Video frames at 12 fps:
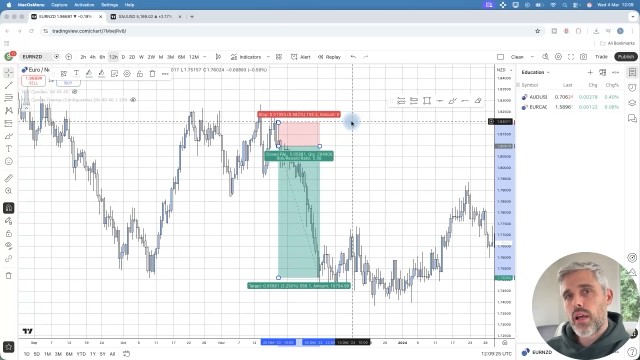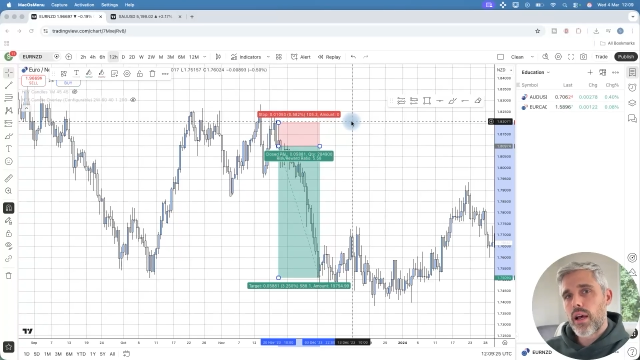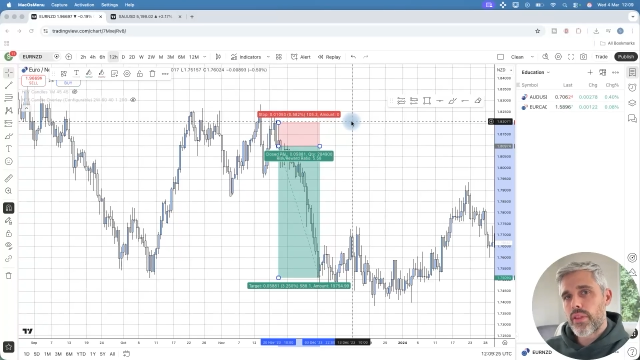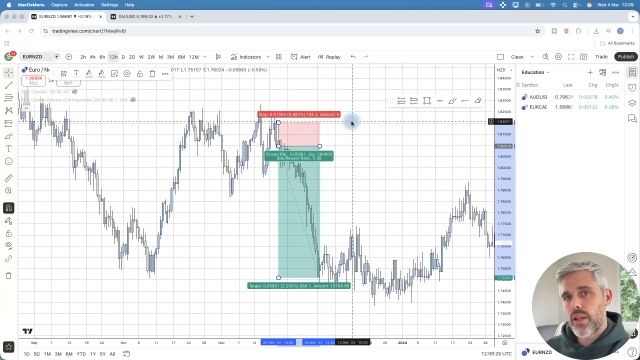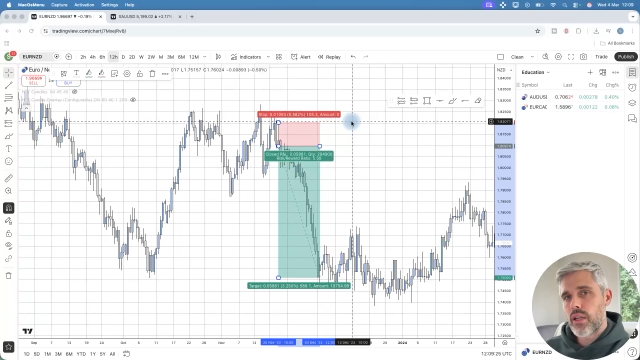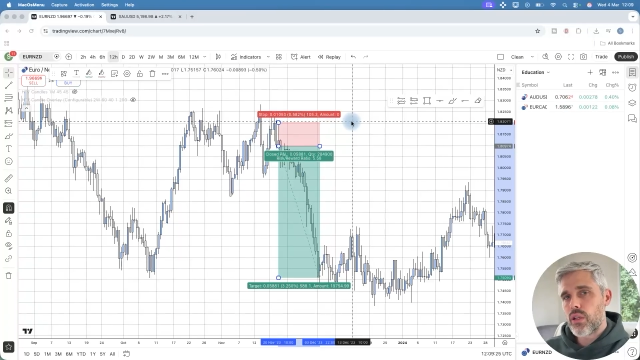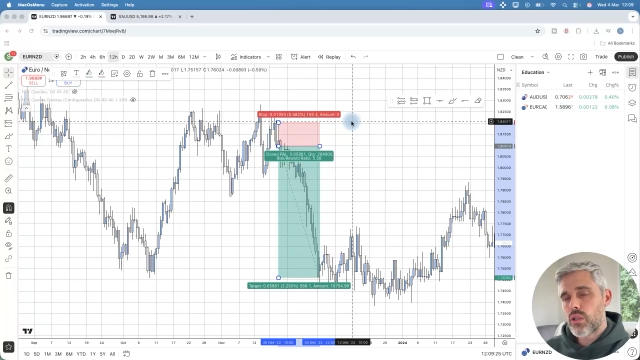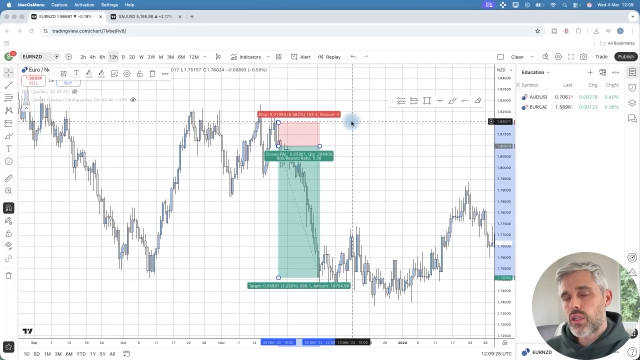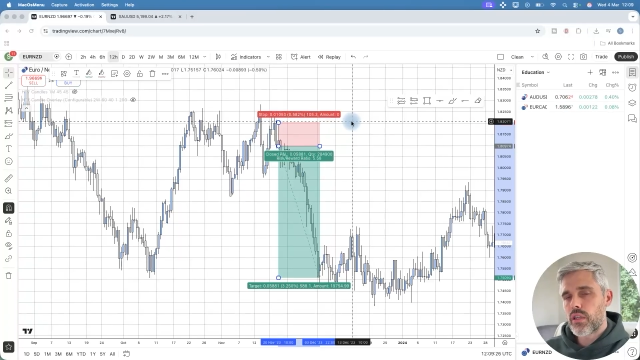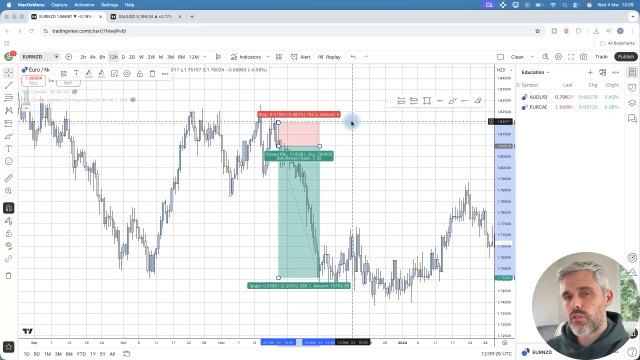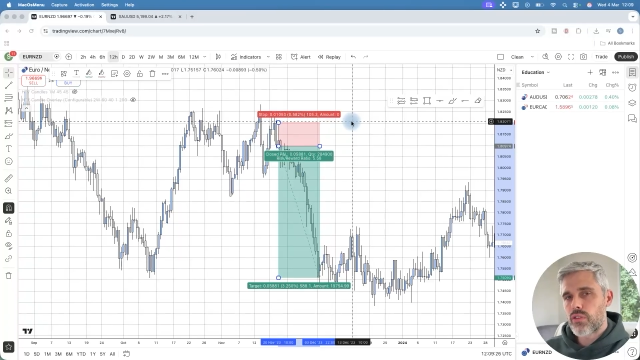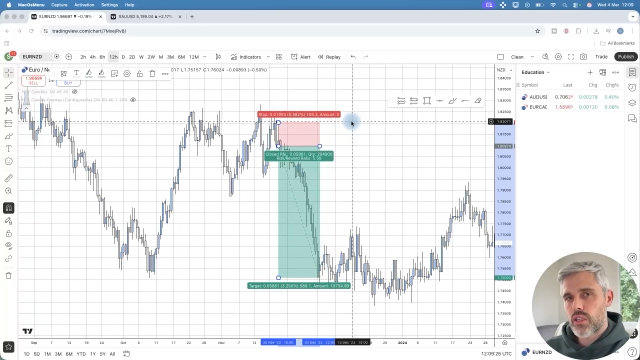and then
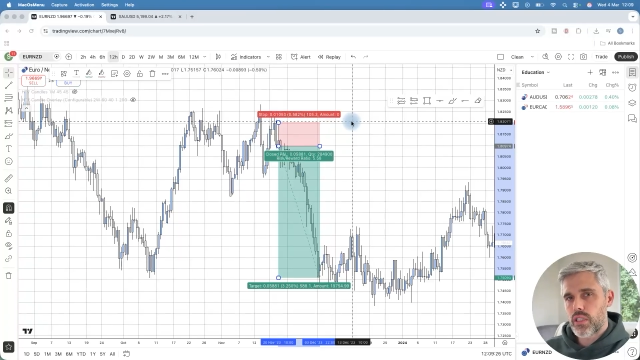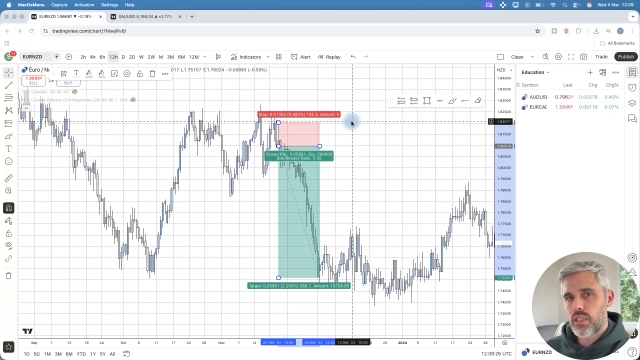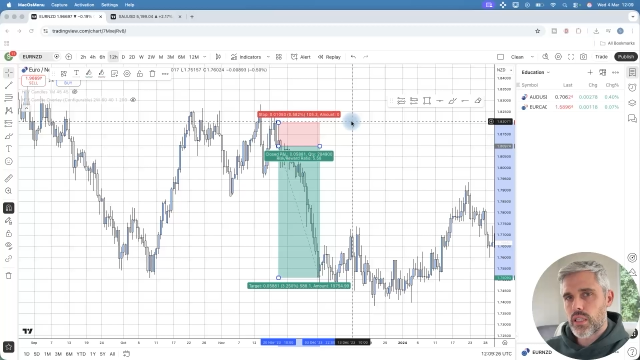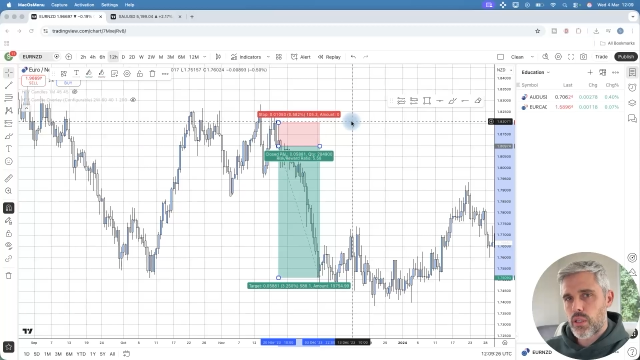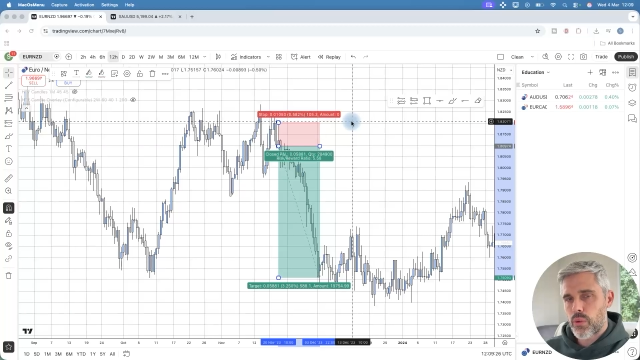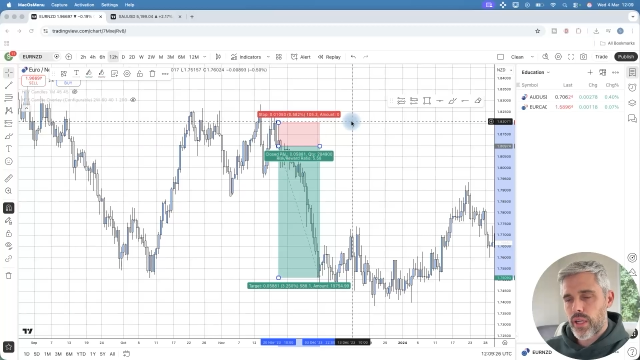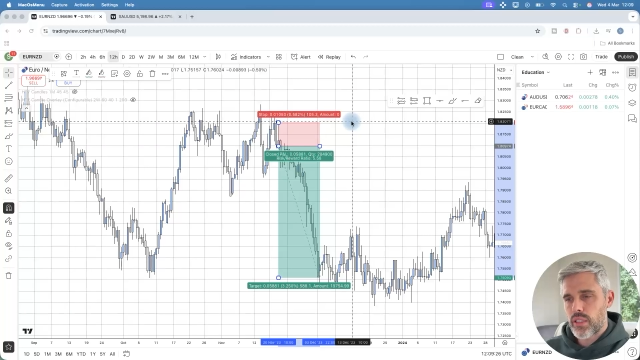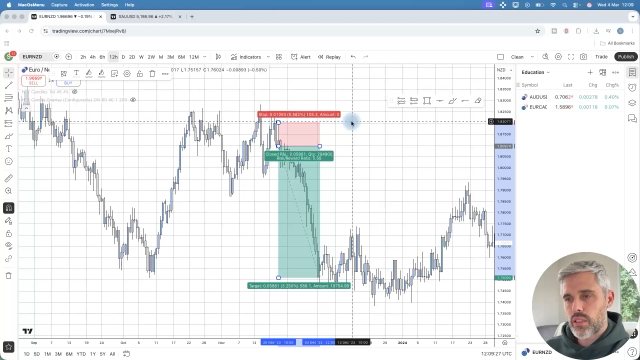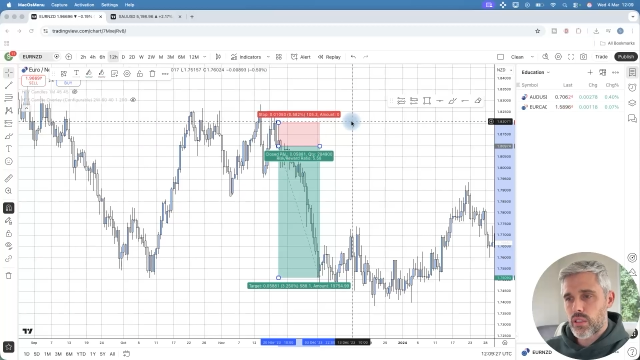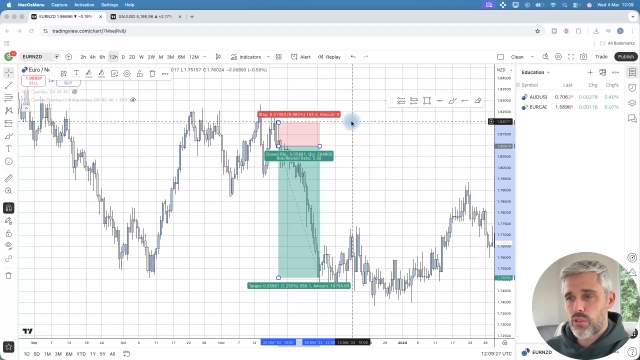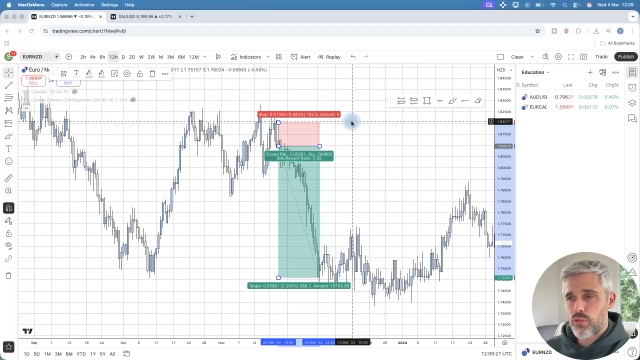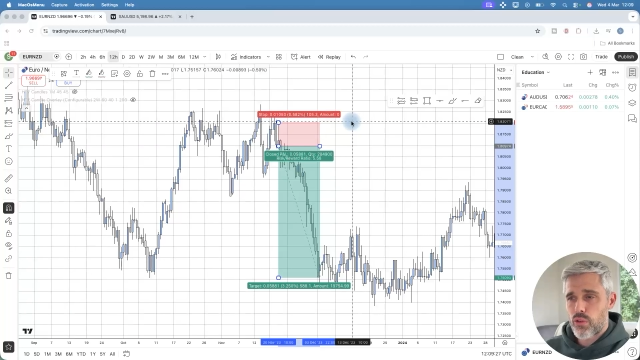looking for
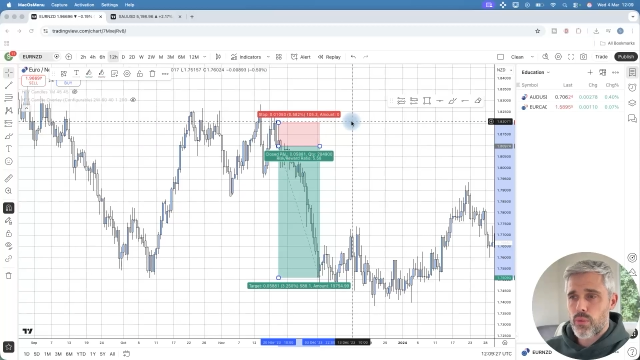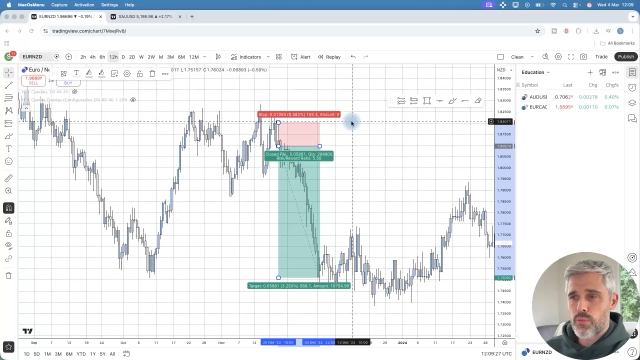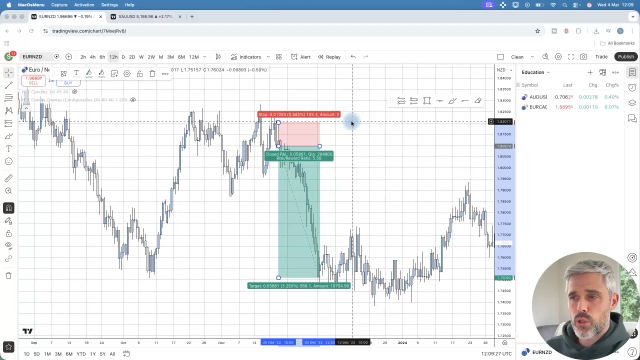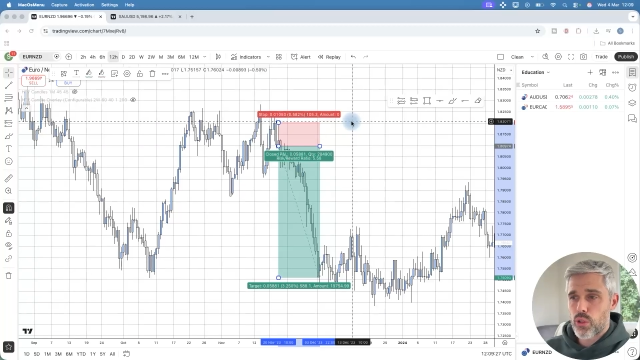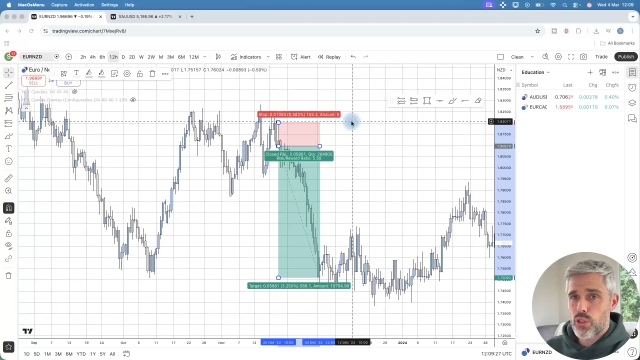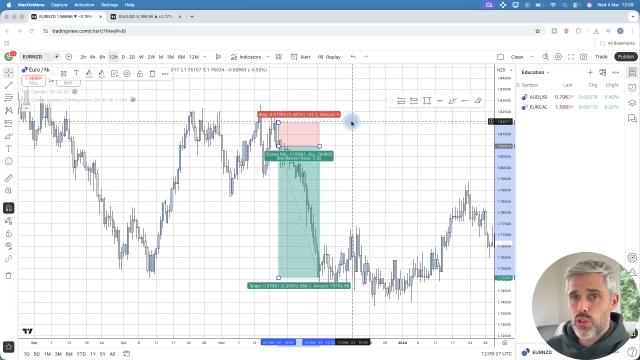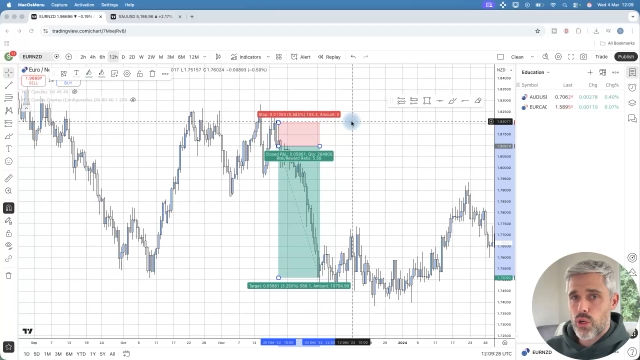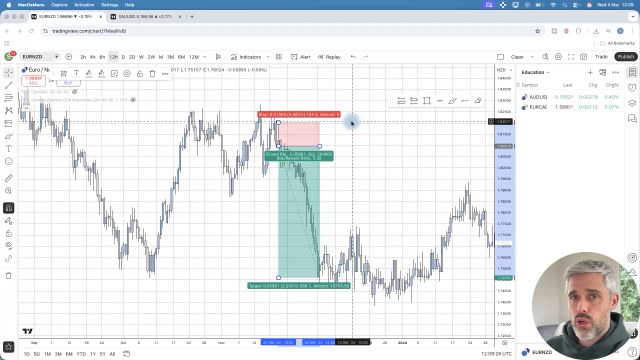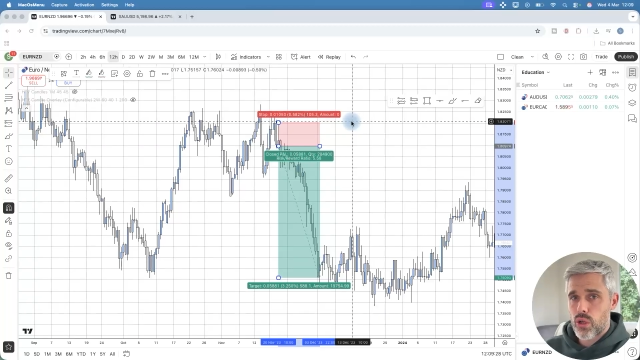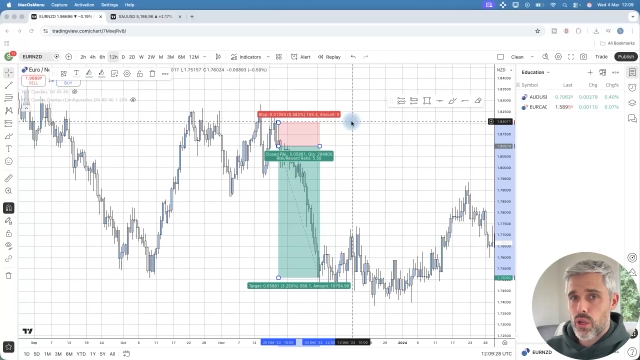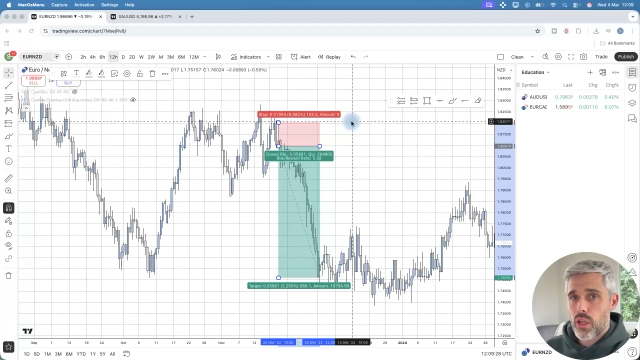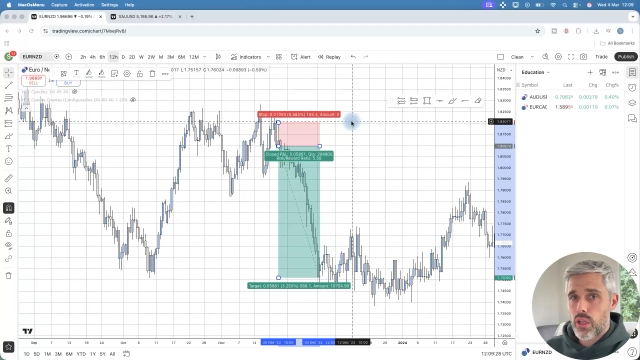continuations from your
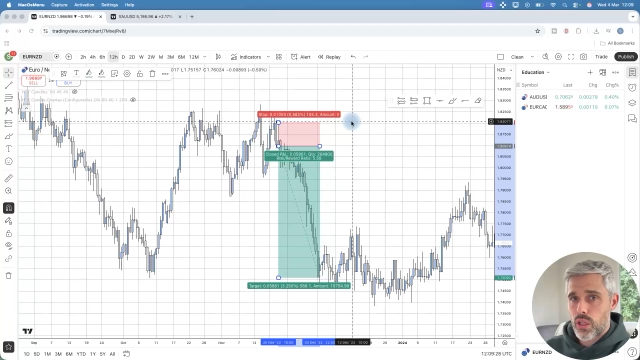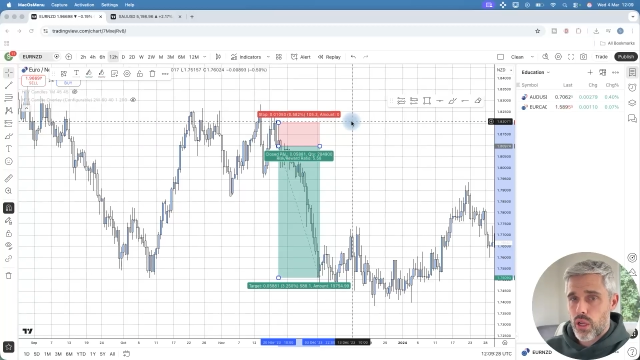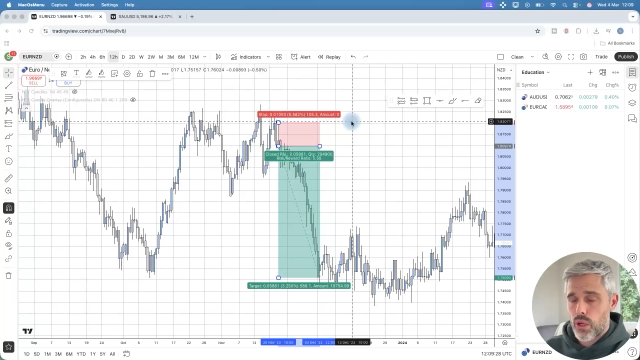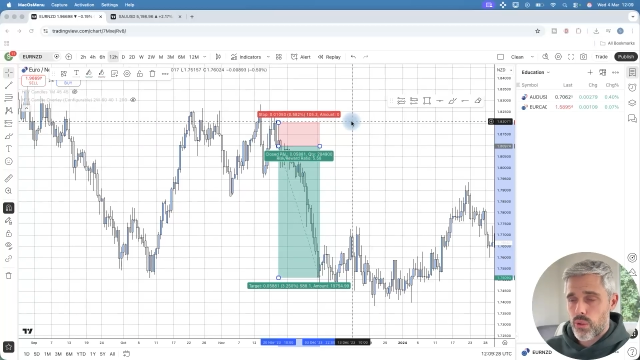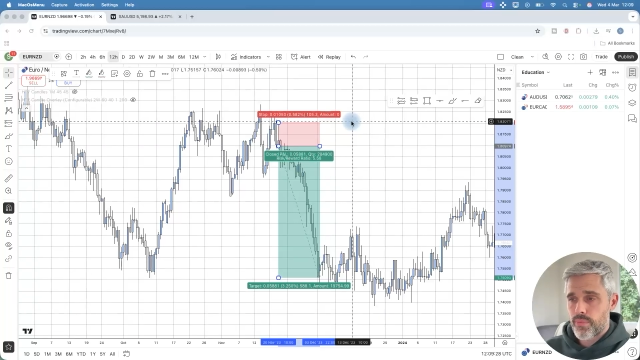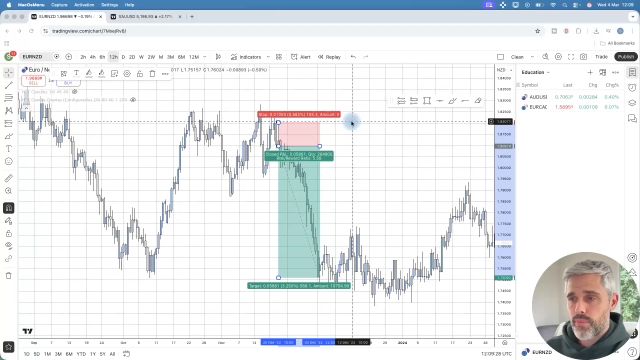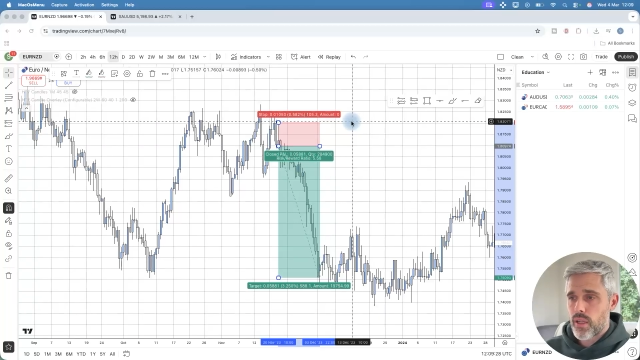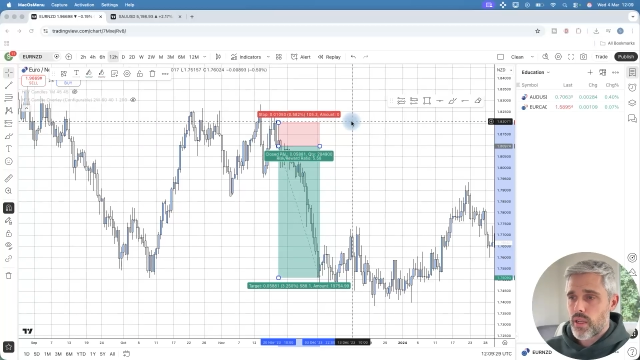strong low.